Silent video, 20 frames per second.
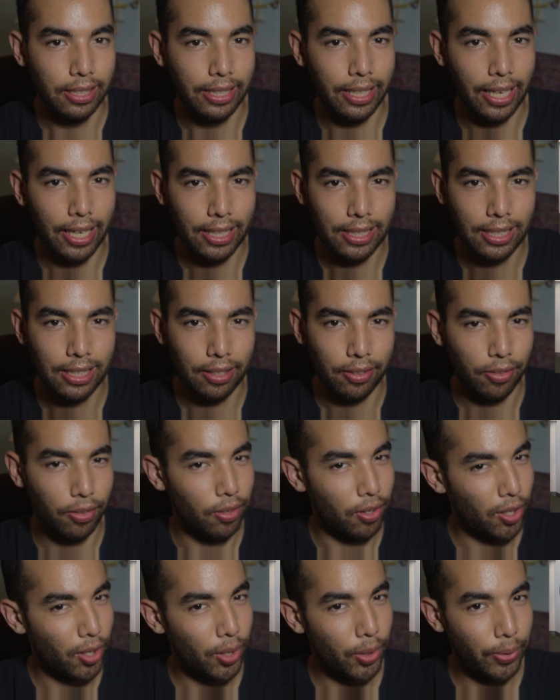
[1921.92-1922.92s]
guess if,
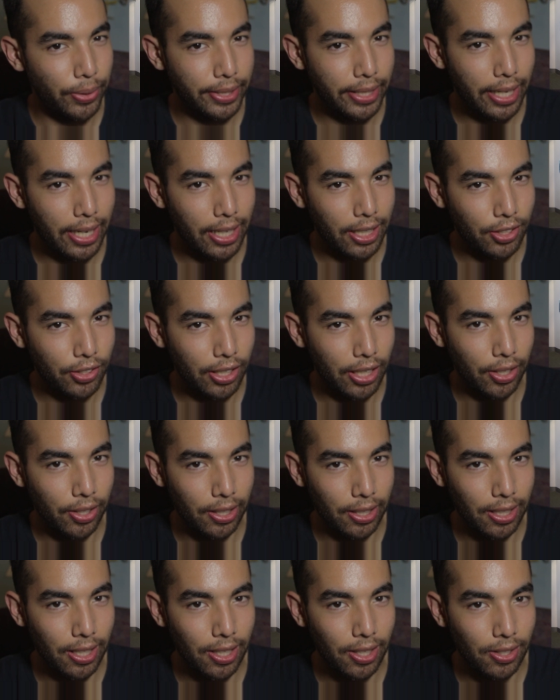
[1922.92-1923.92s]
is that actually how
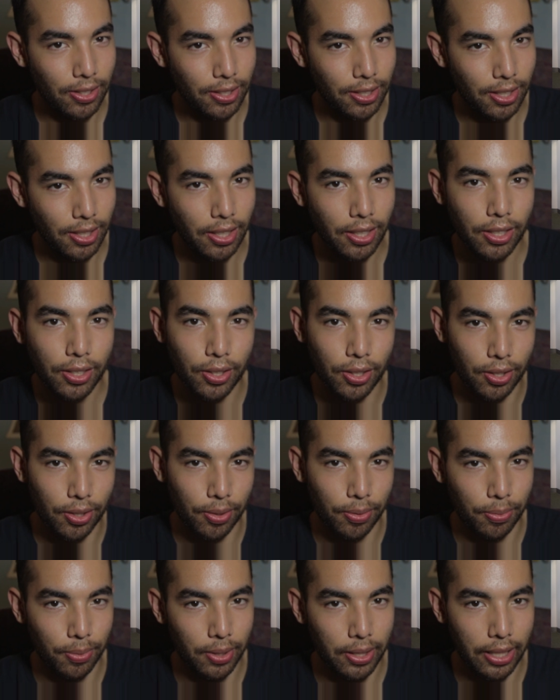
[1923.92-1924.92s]
the clouds looked,
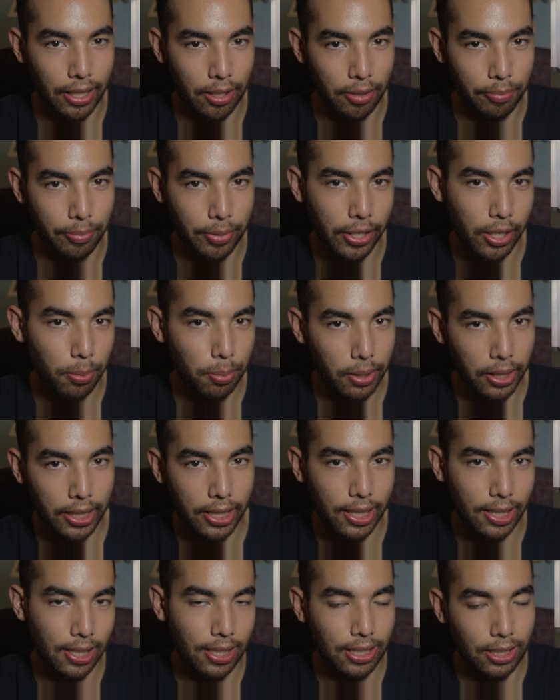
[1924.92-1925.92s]
or were they
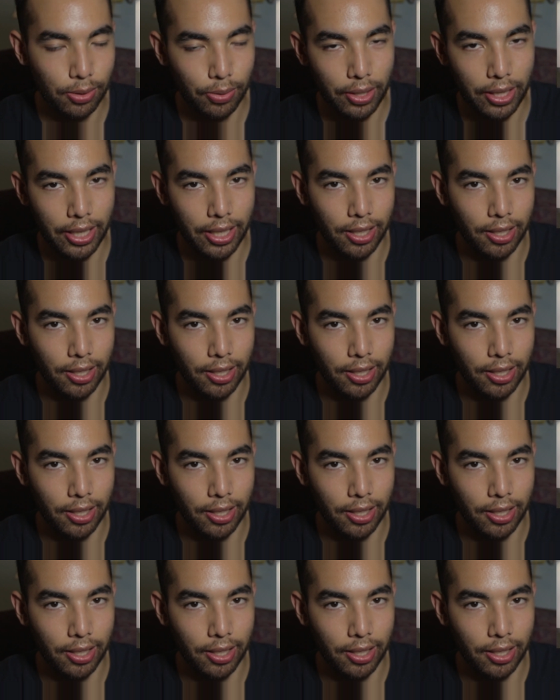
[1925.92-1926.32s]
manipulated in this way?